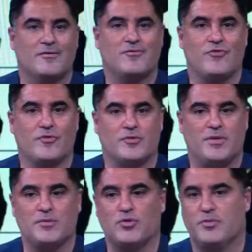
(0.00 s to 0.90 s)
For the
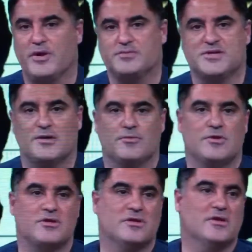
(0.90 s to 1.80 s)
people who would be upset
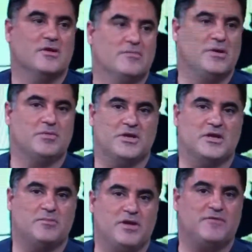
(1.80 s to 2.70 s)
with people
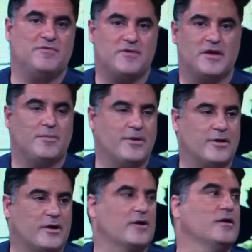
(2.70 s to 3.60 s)
eating beef in
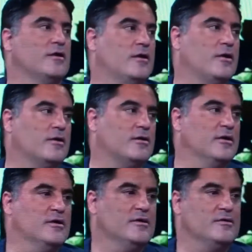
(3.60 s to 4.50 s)
America are,
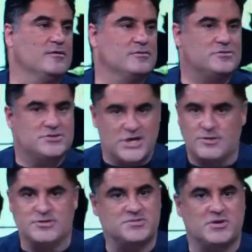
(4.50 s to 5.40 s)

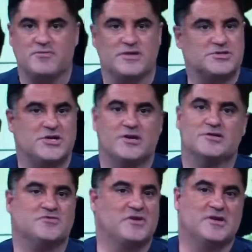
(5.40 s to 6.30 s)
generally speaking,
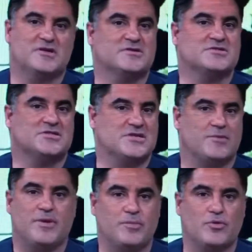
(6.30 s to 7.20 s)
vegetarians, vegans, a set
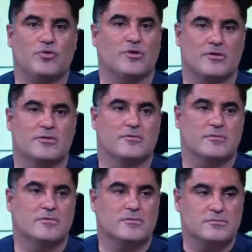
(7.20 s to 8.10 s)
of people who are
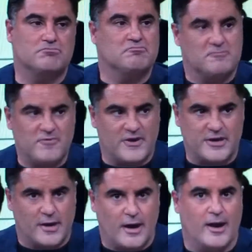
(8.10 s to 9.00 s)
very
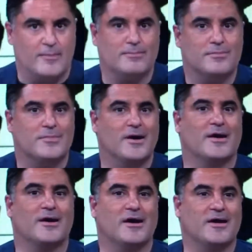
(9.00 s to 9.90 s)
calm
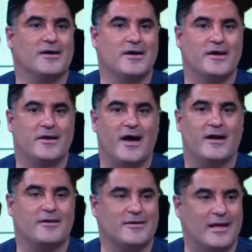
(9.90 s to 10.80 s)
and
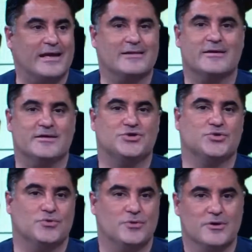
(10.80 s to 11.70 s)
not likely
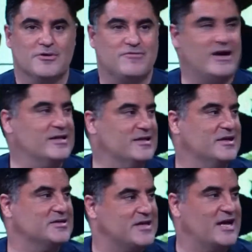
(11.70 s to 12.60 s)
to violently
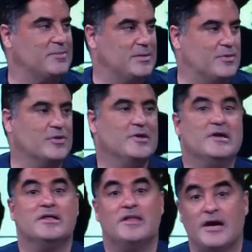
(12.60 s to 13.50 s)
attack people.
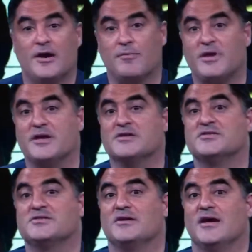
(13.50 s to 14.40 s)
There,
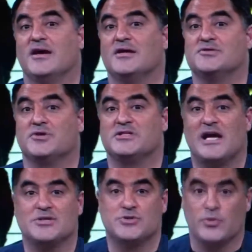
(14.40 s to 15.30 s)
because it's
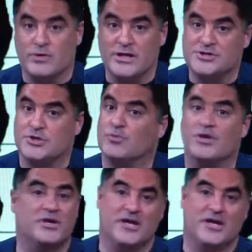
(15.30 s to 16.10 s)
attached to a religion, what are you